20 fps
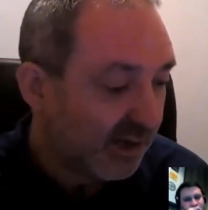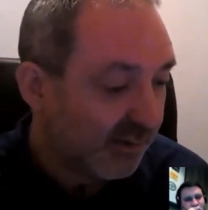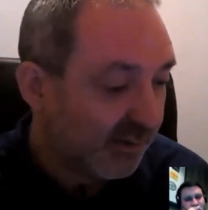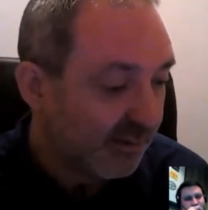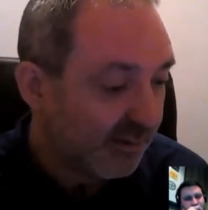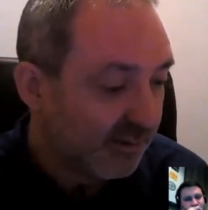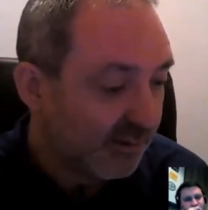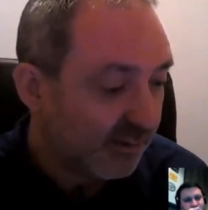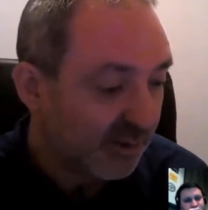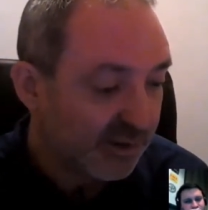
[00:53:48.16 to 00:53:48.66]

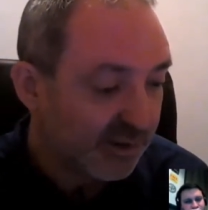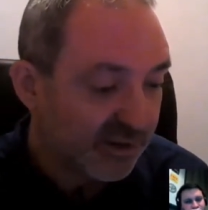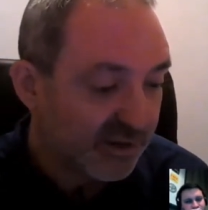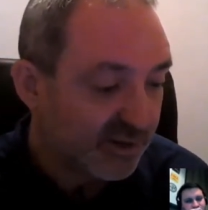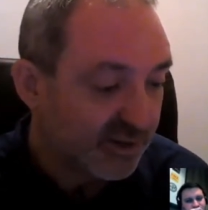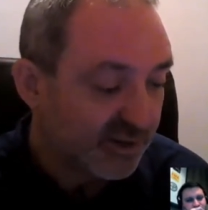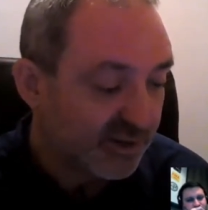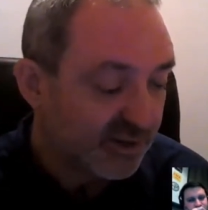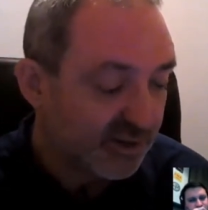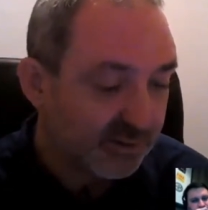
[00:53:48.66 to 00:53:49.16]

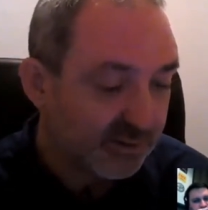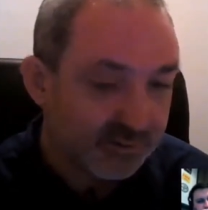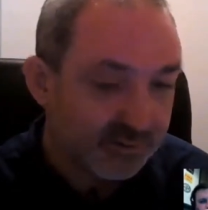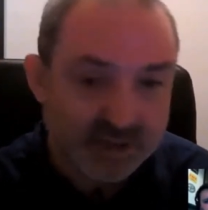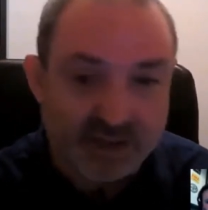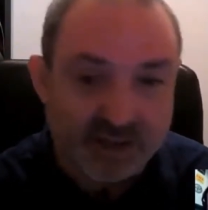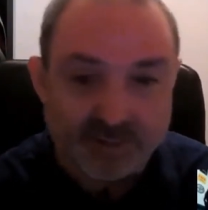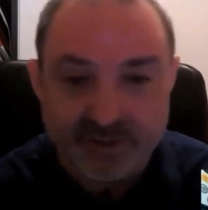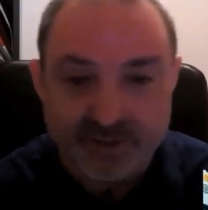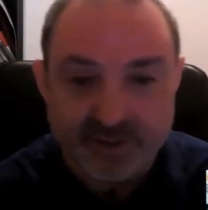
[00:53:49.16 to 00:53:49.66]
Which,
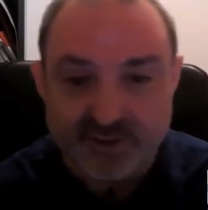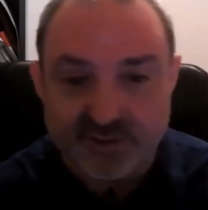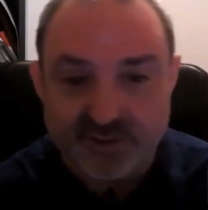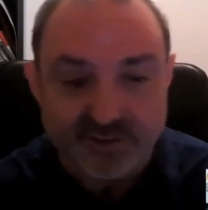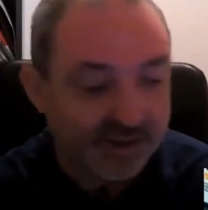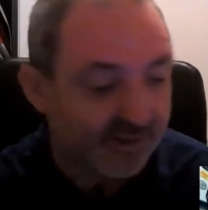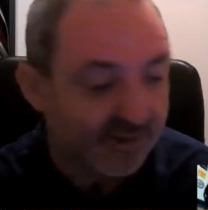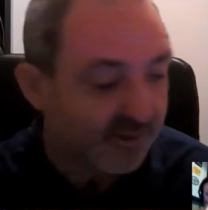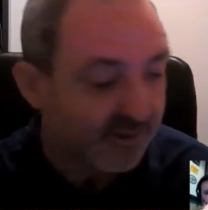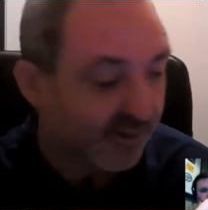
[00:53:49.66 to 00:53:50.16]
coming
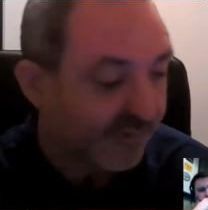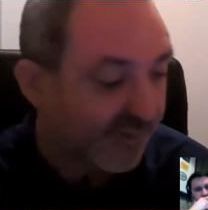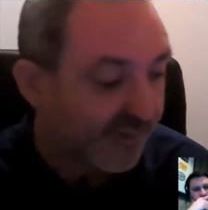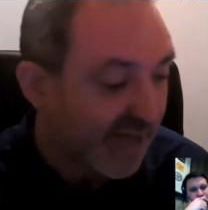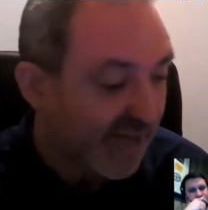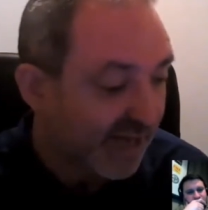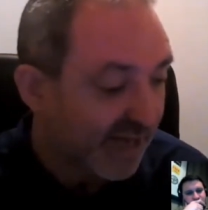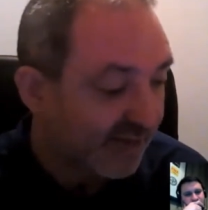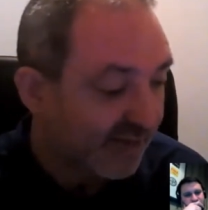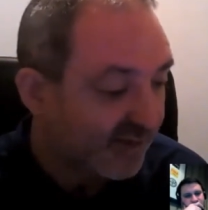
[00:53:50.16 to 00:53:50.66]
straight off
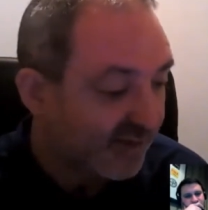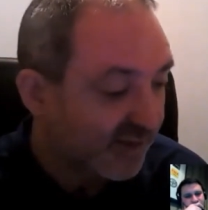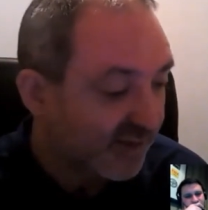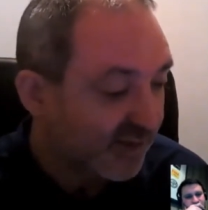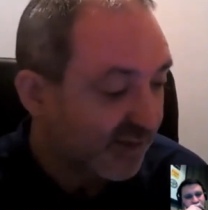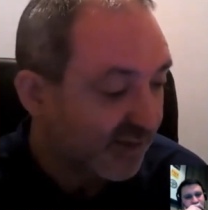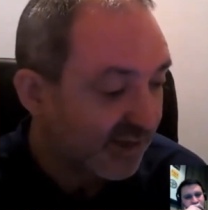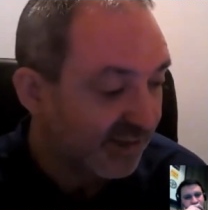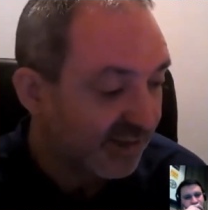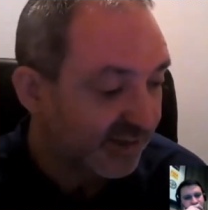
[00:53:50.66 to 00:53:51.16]
that,
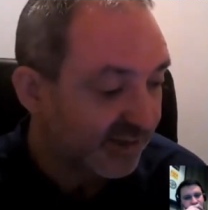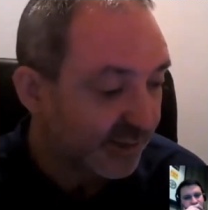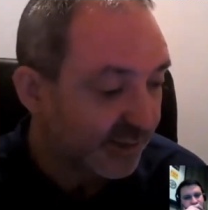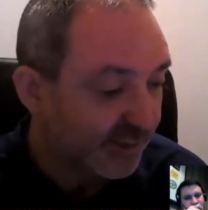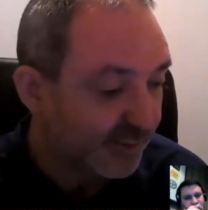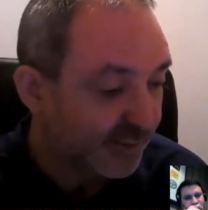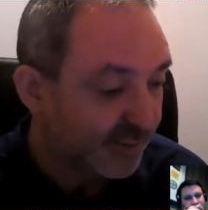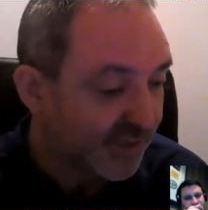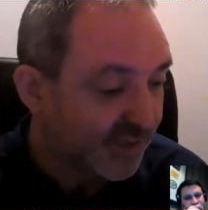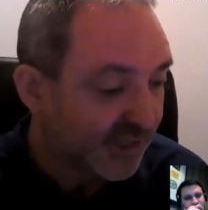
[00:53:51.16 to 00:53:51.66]
leads us
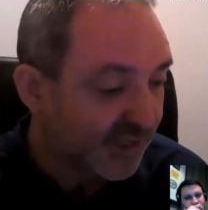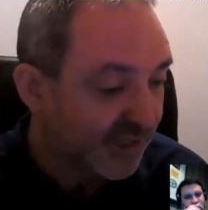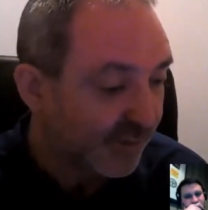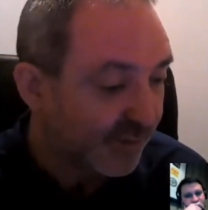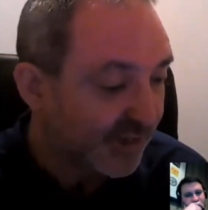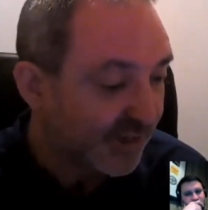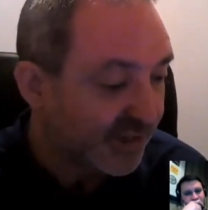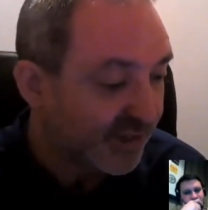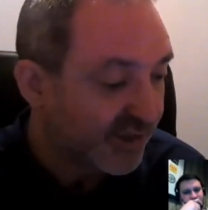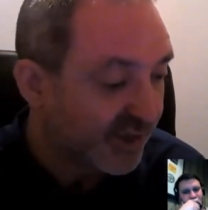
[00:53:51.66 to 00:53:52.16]
into
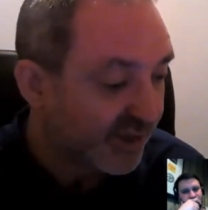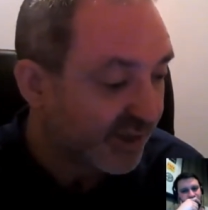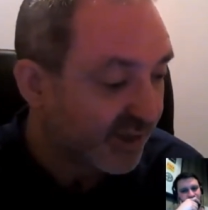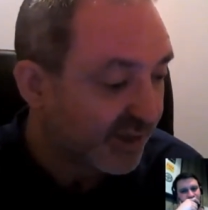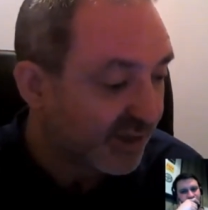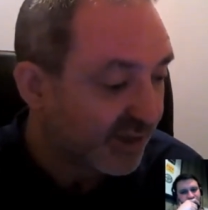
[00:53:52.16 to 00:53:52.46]
attenuation.